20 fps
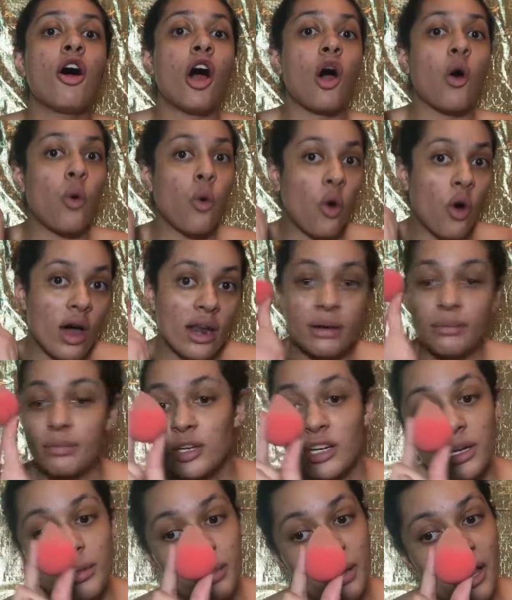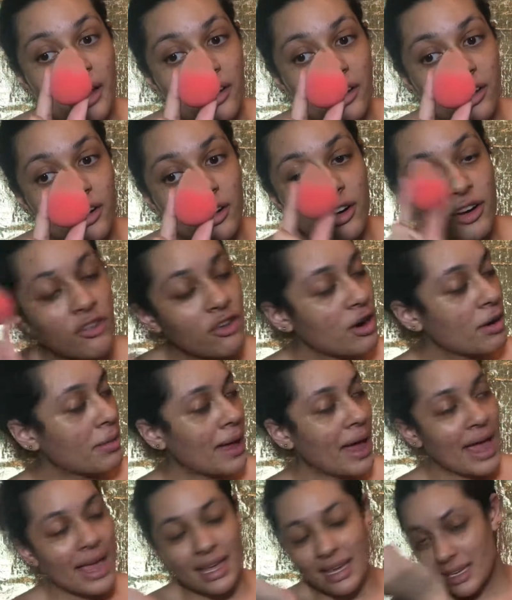one beauty blender for
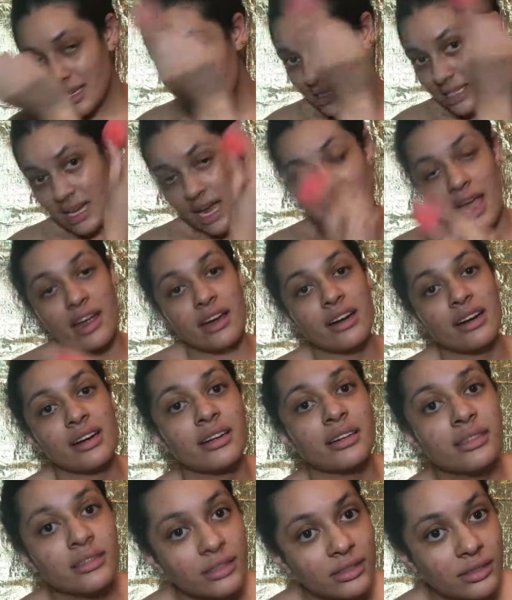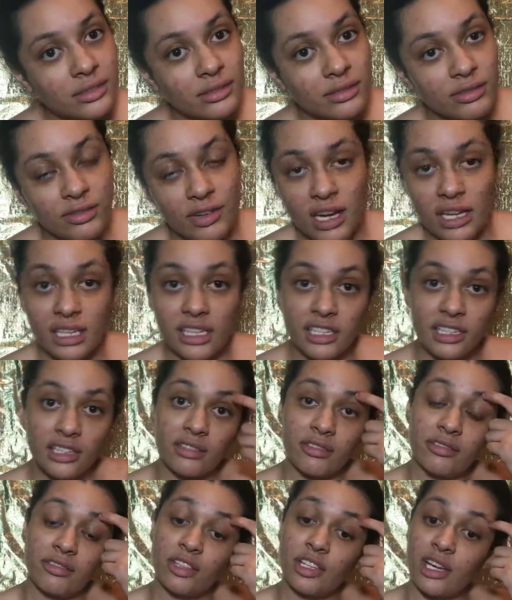my entire fugly
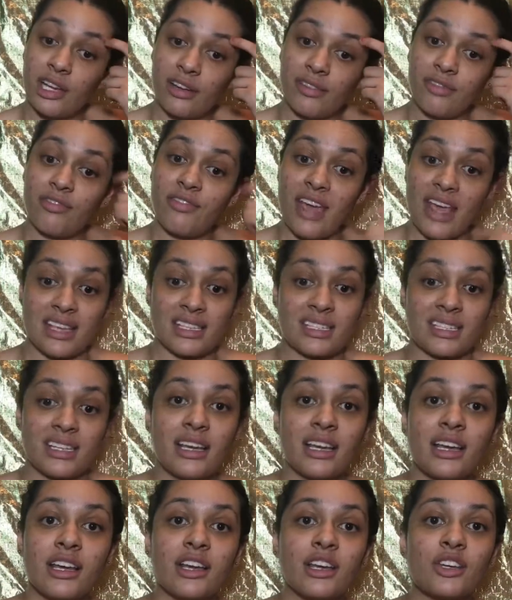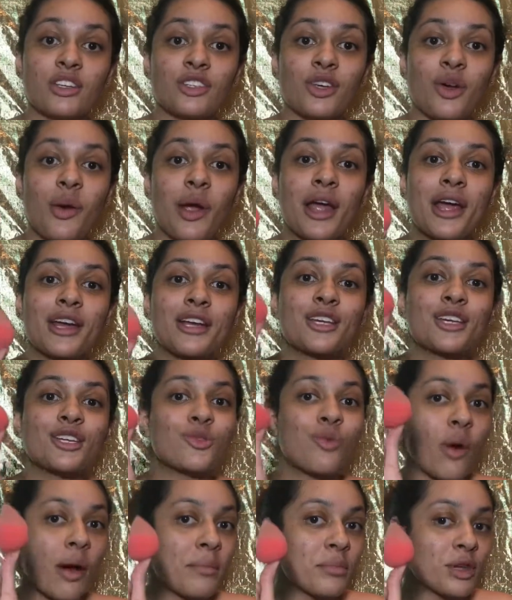looking face. So we're gonna use
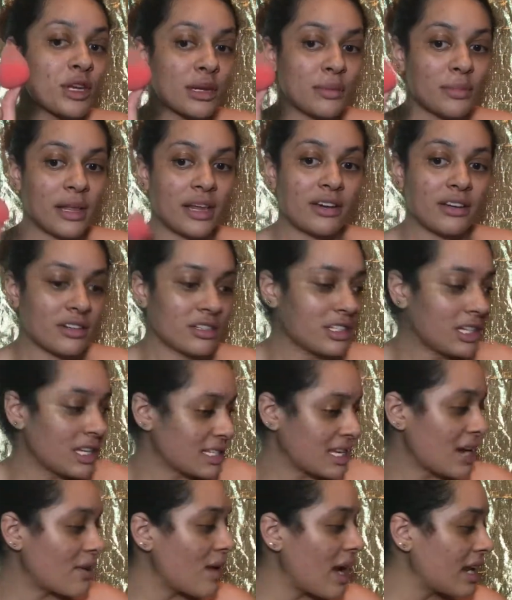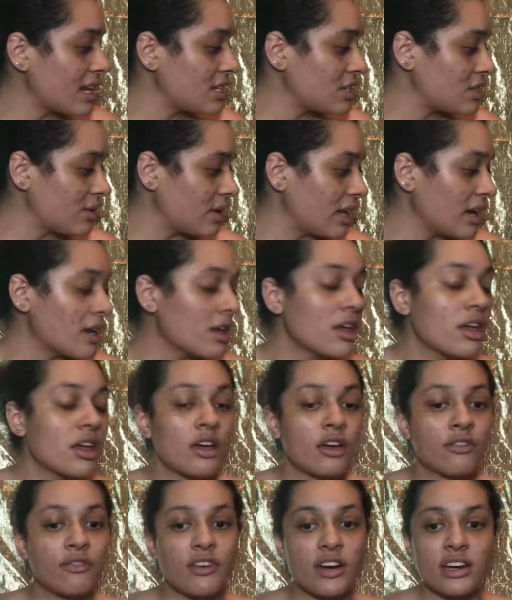one beauty blender. So let's get right into it.
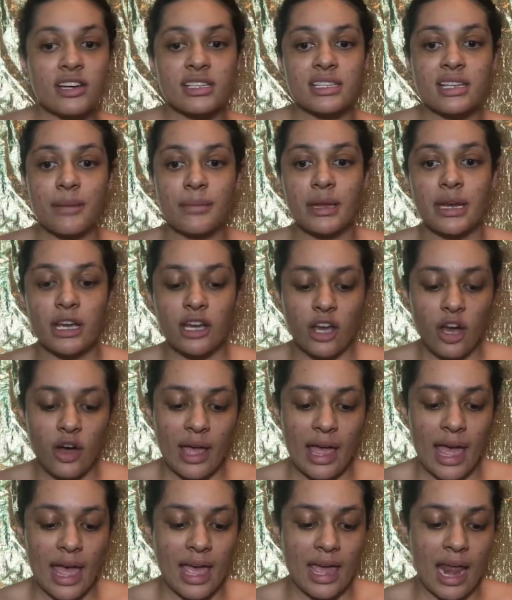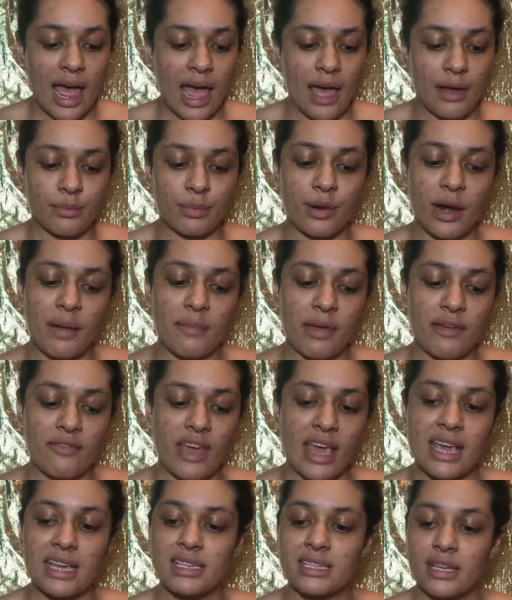First, I'm gonna go ahead and prime my
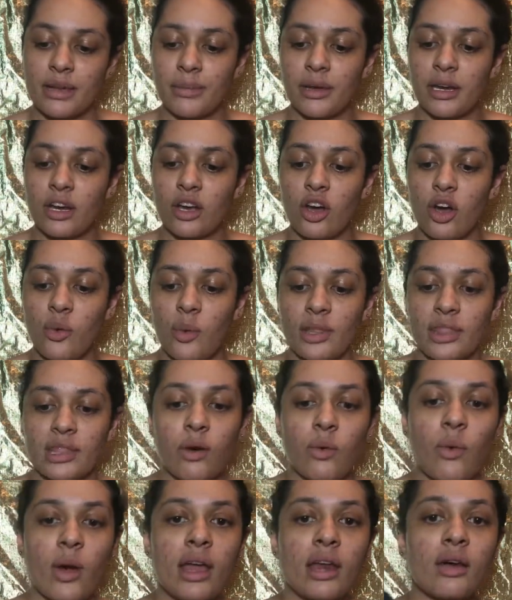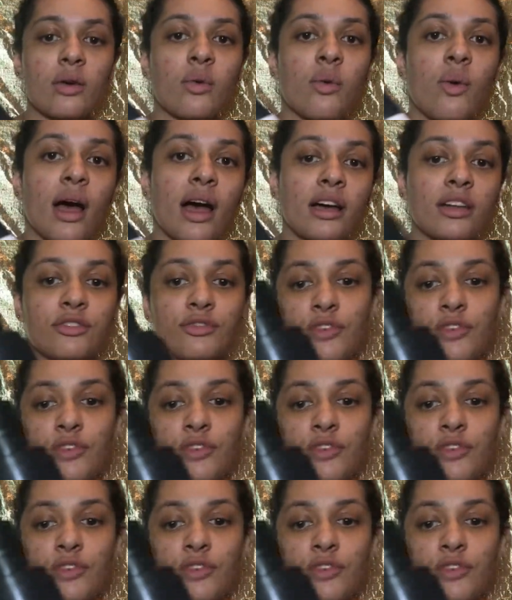face. I'm gonna go with the Wet n Wild